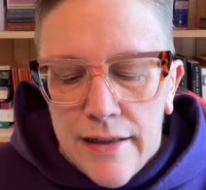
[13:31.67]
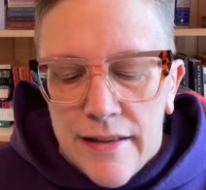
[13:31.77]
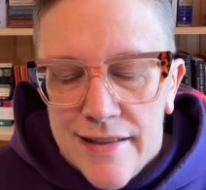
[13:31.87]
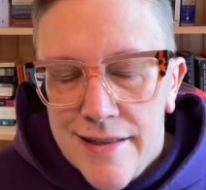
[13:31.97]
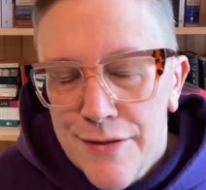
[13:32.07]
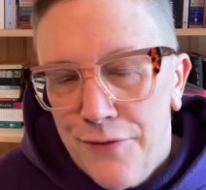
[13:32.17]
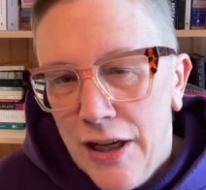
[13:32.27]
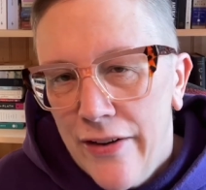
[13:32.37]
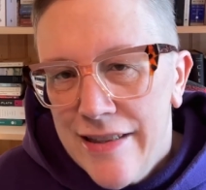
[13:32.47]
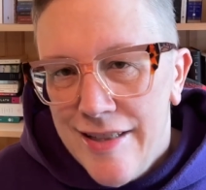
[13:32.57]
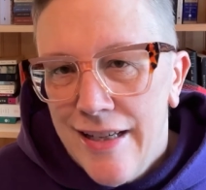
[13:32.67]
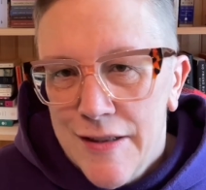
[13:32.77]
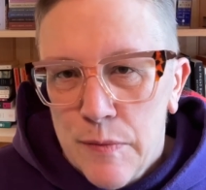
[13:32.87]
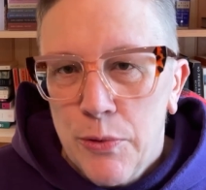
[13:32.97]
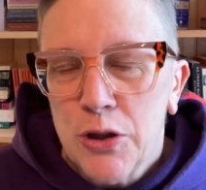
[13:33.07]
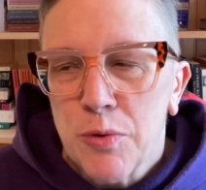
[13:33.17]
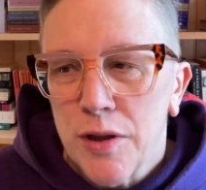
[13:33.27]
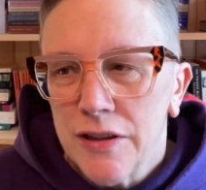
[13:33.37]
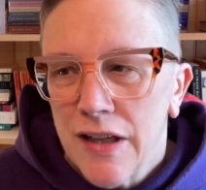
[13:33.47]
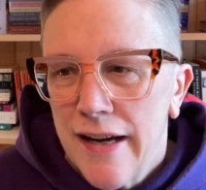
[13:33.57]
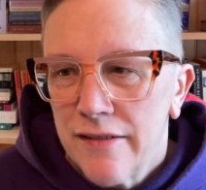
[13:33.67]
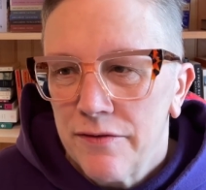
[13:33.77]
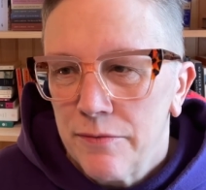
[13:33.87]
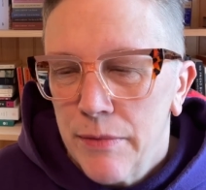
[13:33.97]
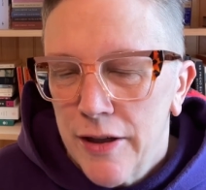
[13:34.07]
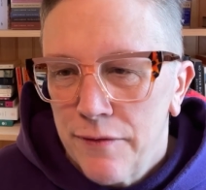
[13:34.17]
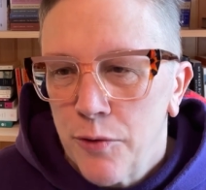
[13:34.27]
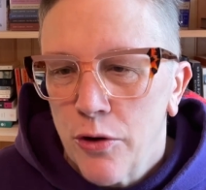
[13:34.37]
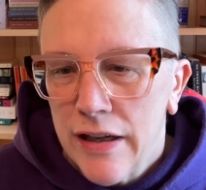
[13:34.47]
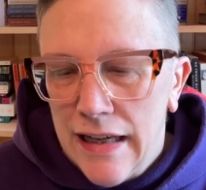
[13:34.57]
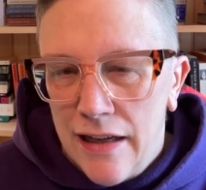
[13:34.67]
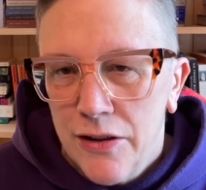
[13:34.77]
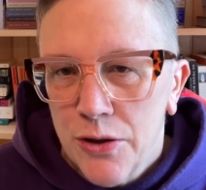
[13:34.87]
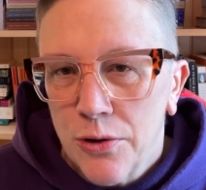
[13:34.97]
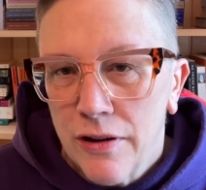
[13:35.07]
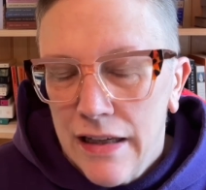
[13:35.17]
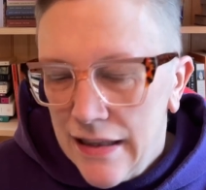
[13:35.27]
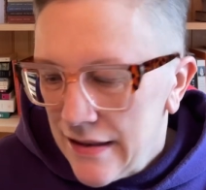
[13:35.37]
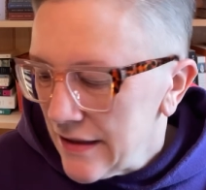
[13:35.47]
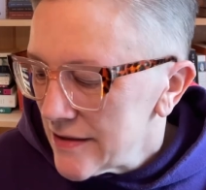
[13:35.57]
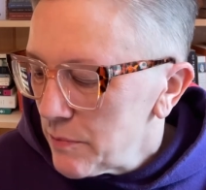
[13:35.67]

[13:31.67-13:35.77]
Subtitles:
This is a very dense book with a lot of metaphor and allegory in this,